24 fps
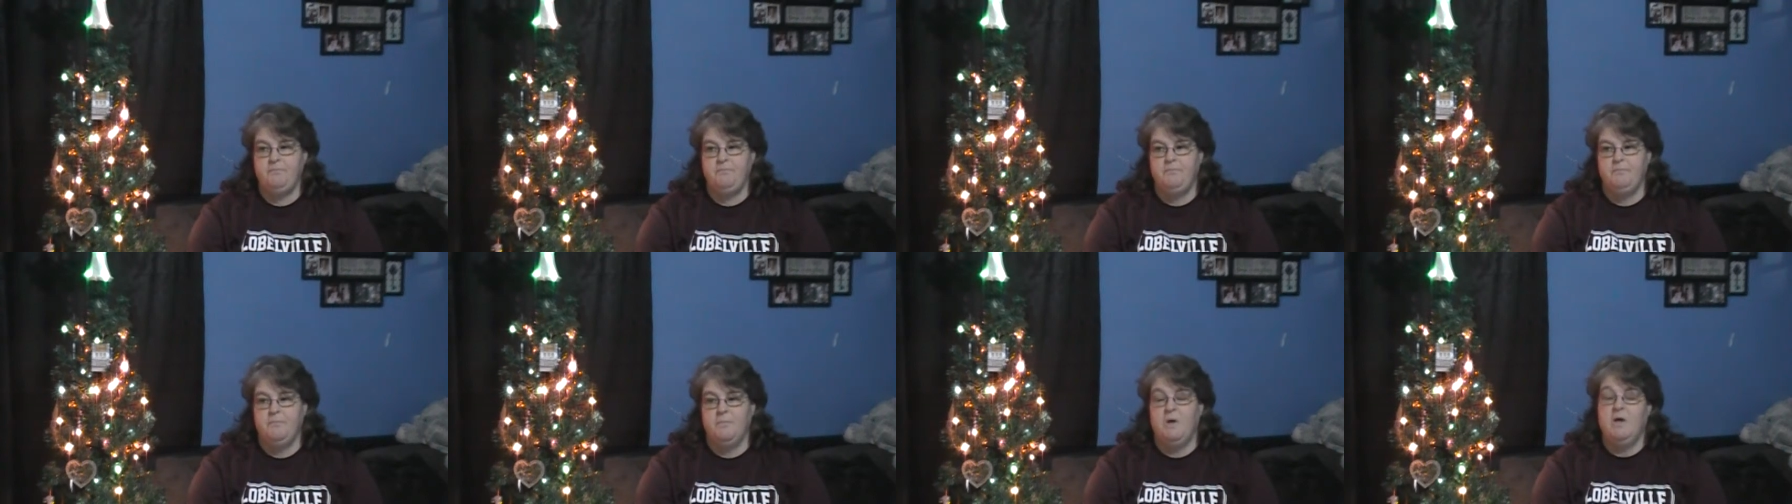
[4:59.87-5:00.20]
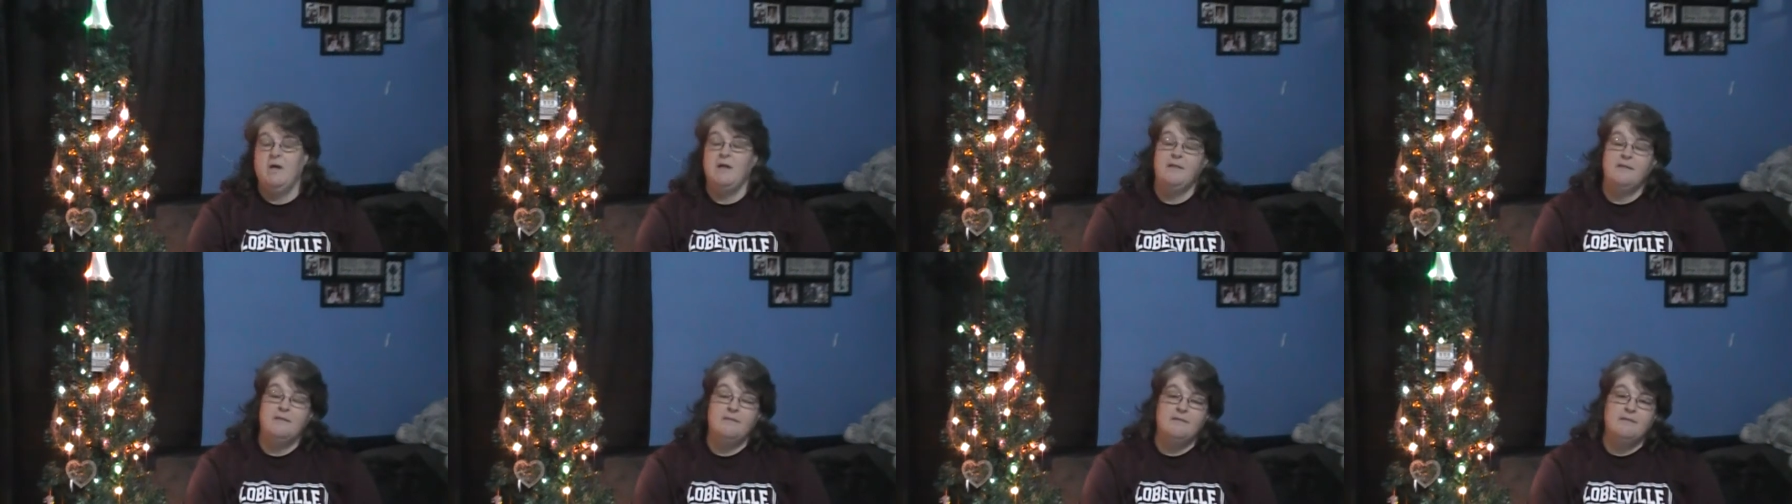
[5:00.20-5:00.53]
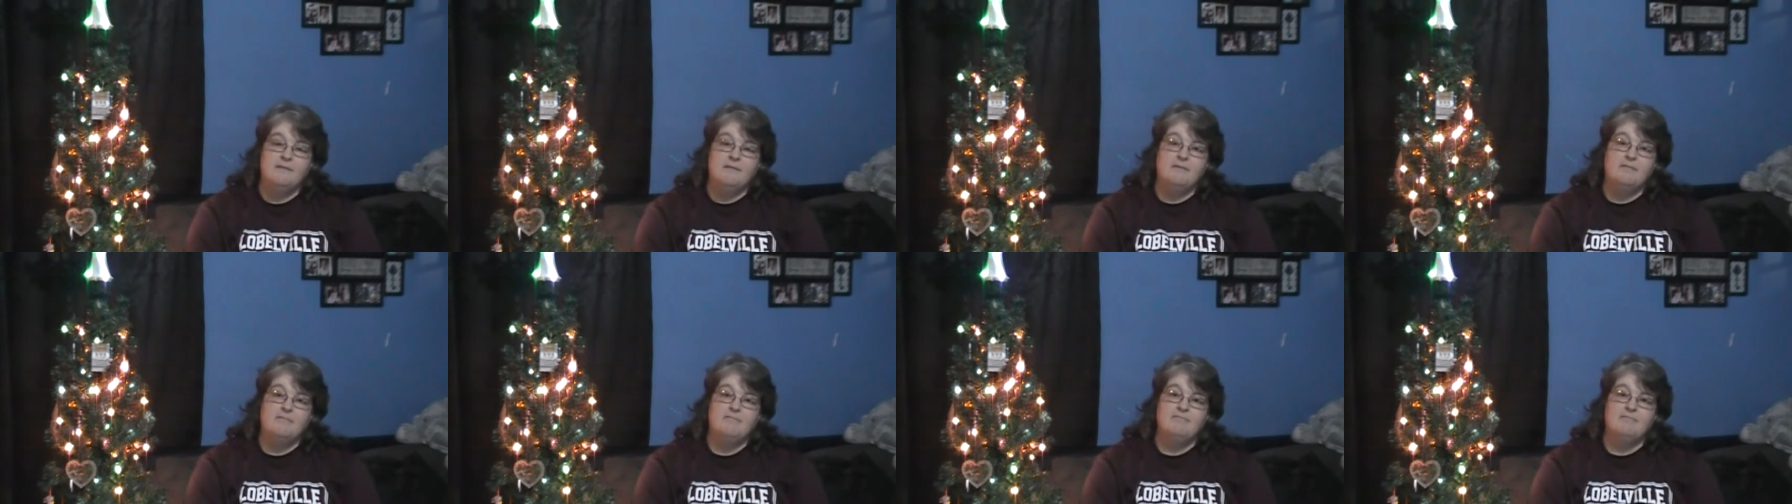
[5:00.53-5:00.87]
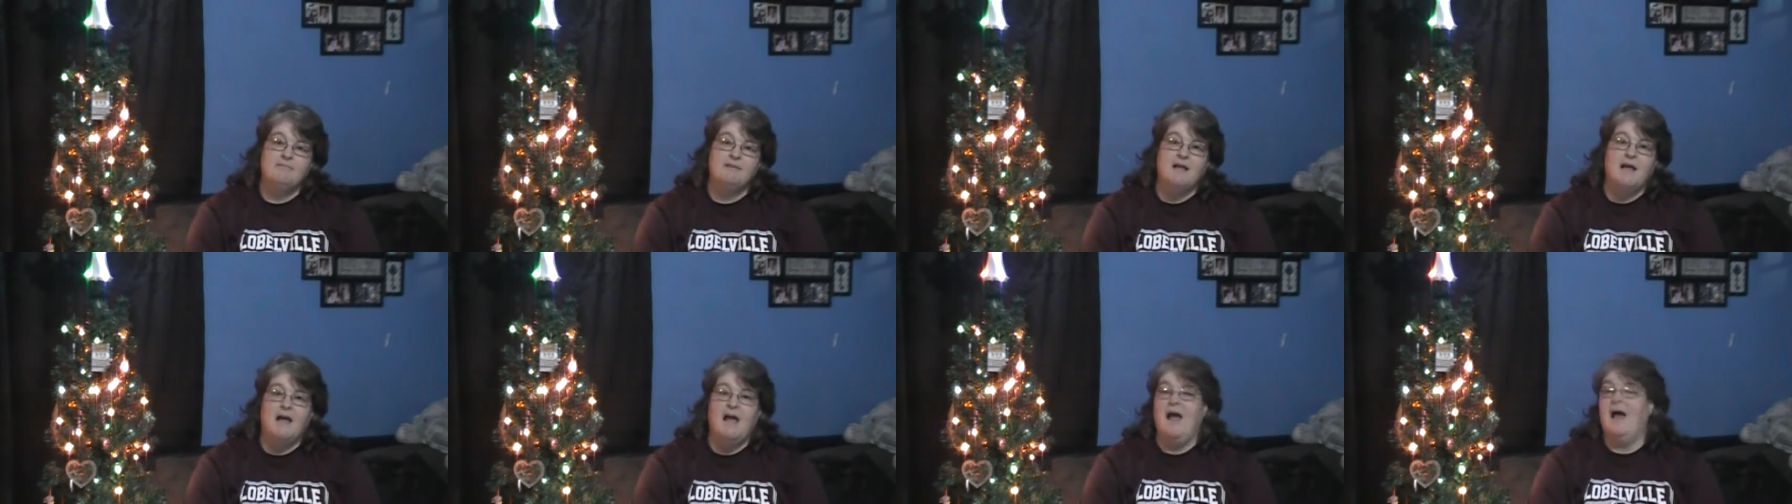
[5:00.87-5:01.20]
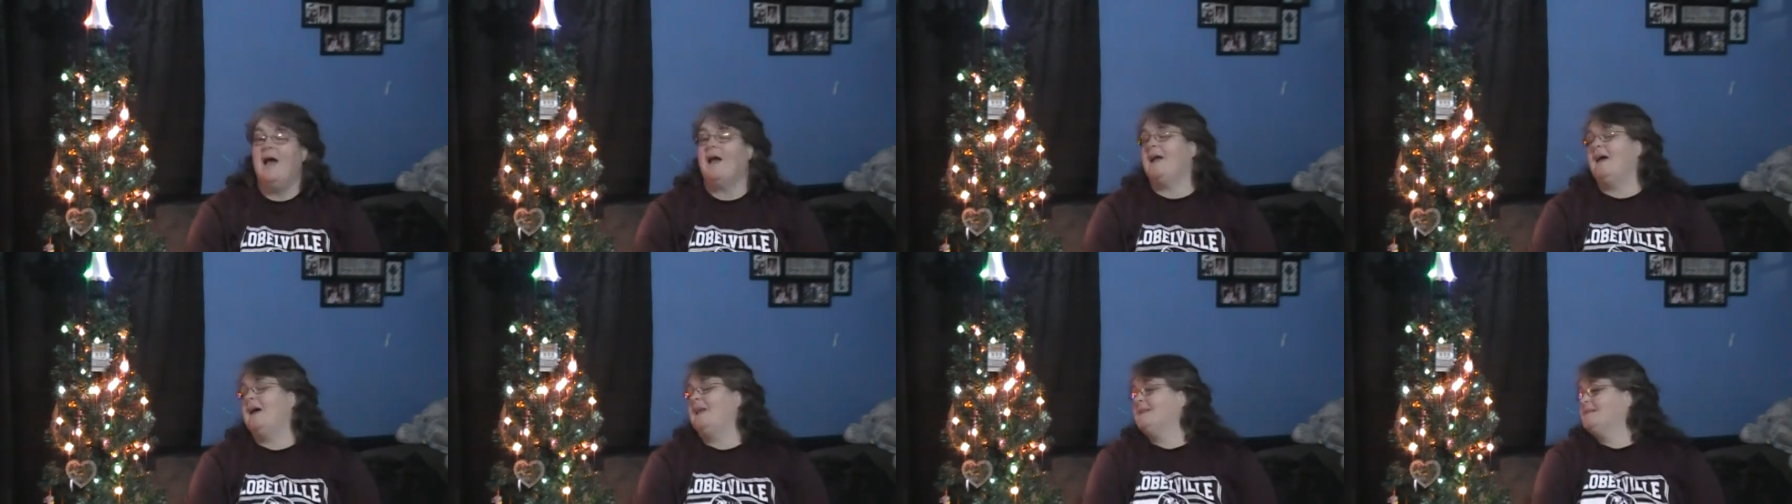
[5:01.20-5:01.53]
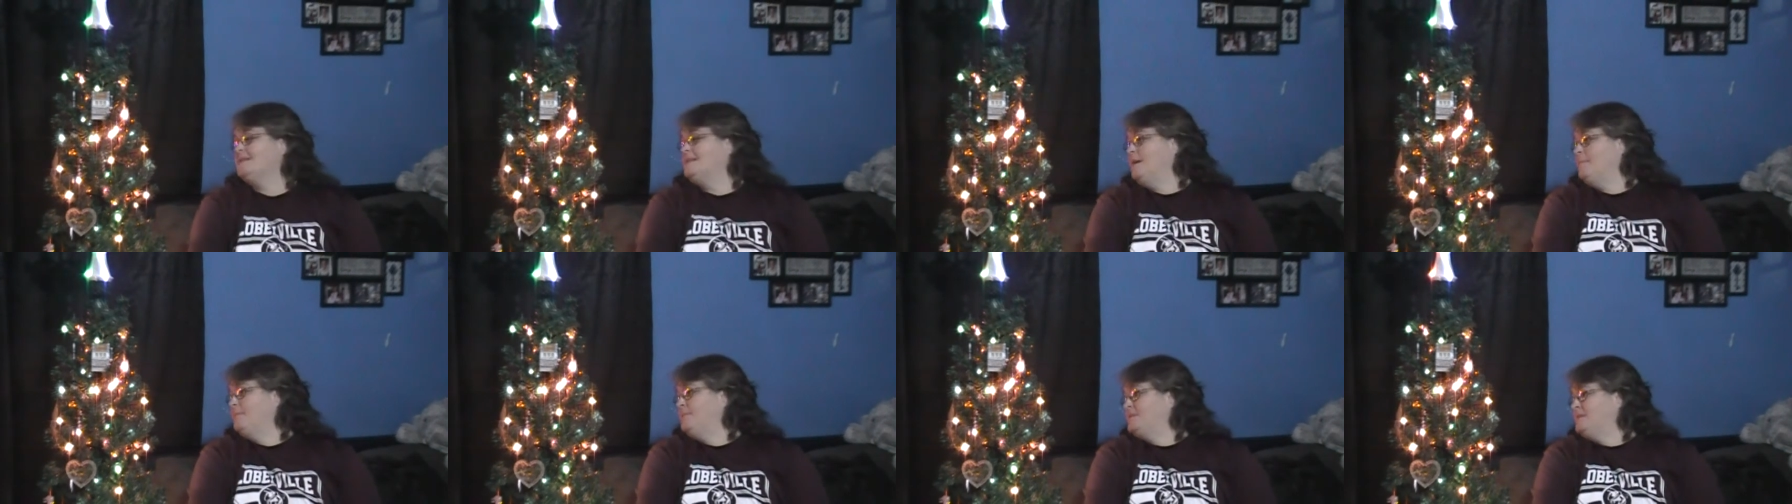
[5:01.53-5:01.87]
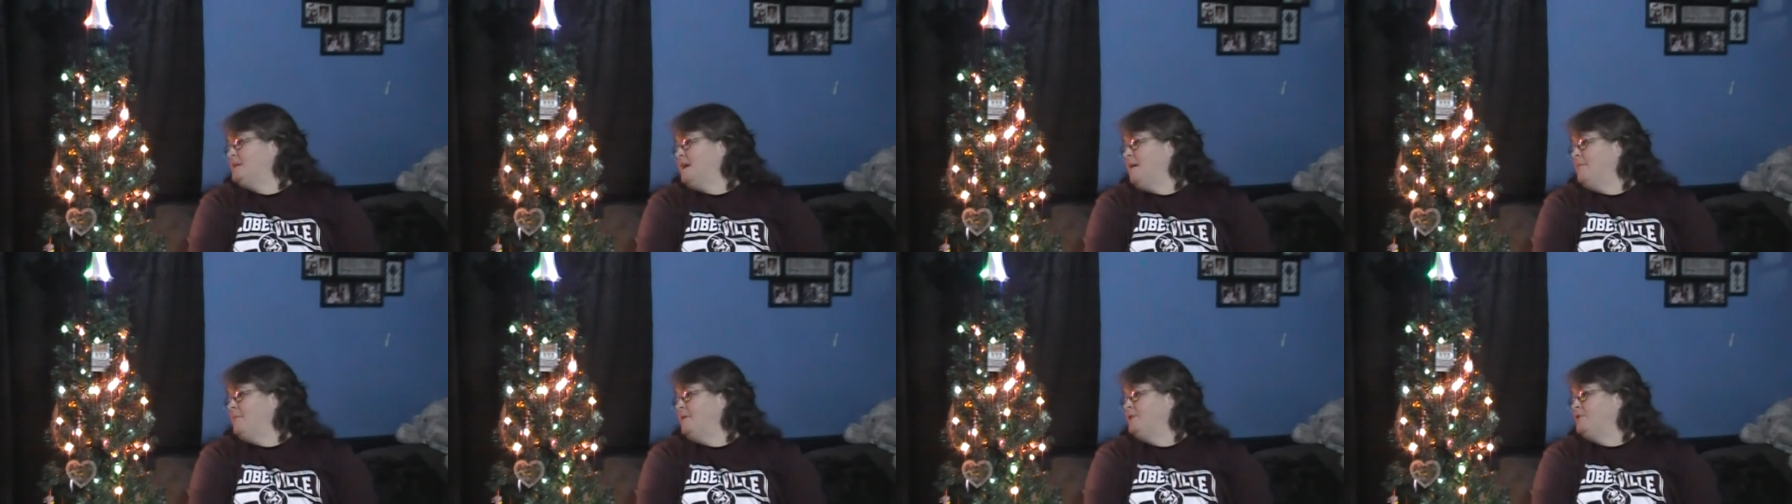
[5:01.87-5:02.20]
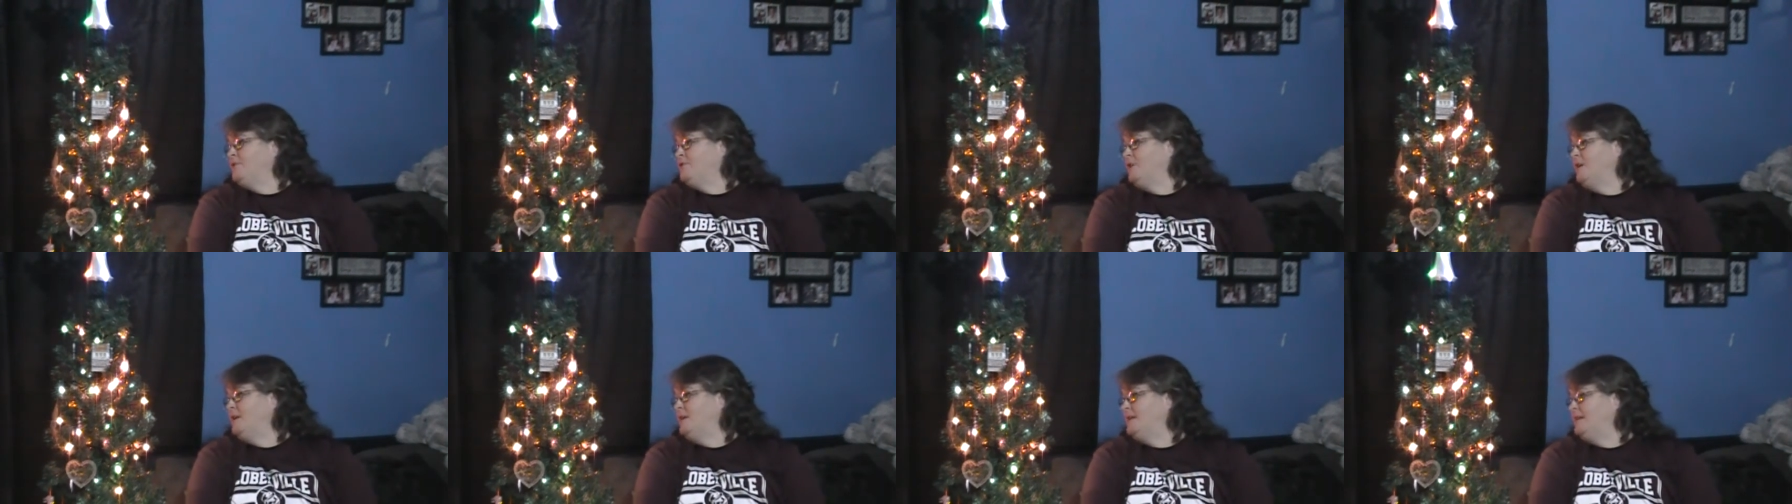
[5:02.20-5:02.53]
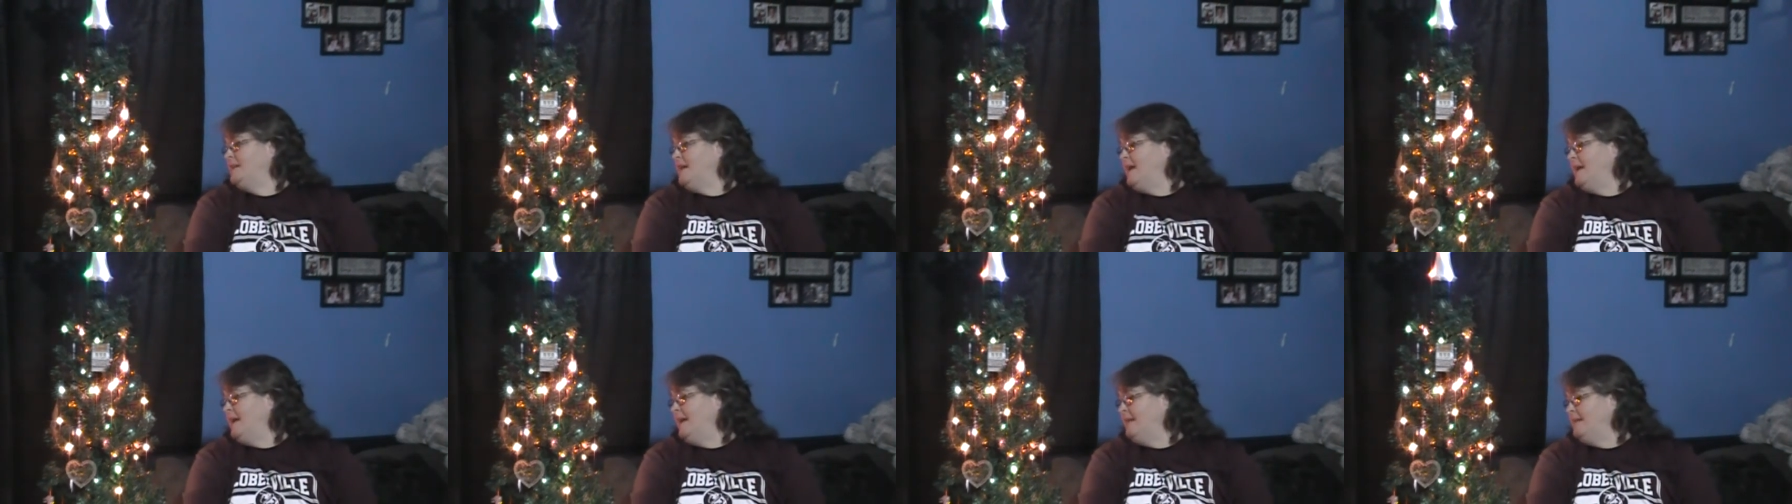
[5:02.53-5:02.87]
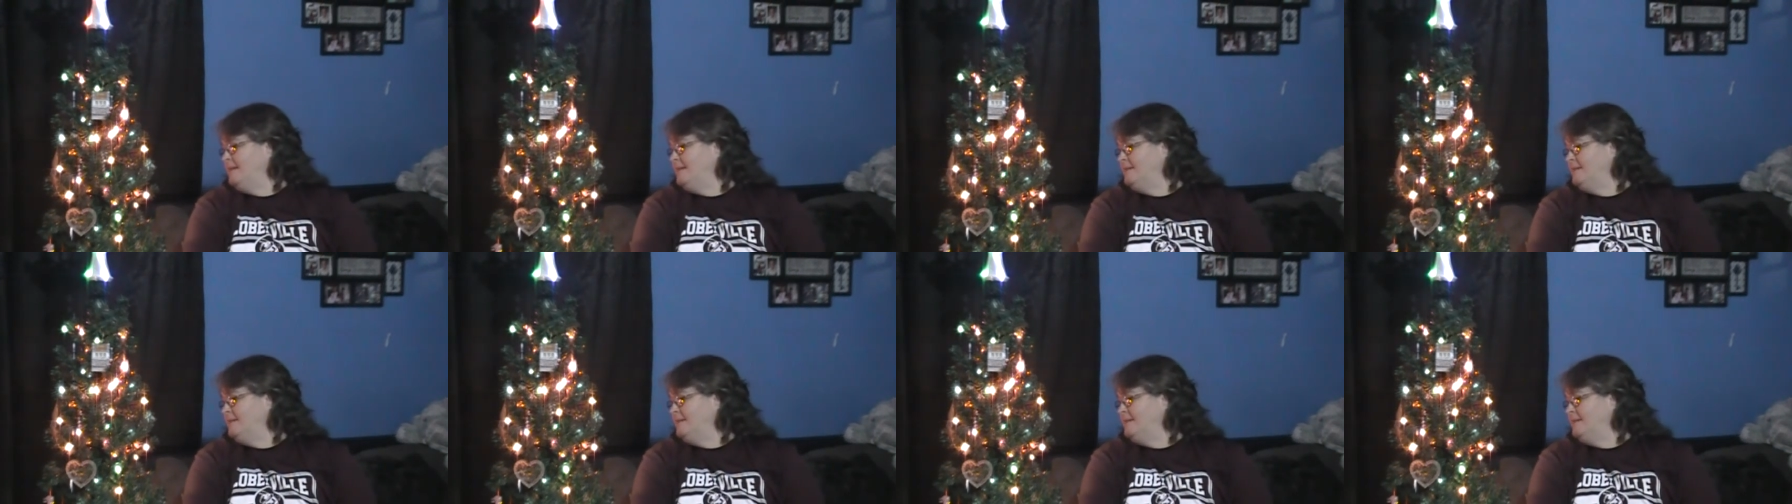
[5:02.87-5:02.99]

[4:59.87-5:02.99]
But kind of sat beside my tree today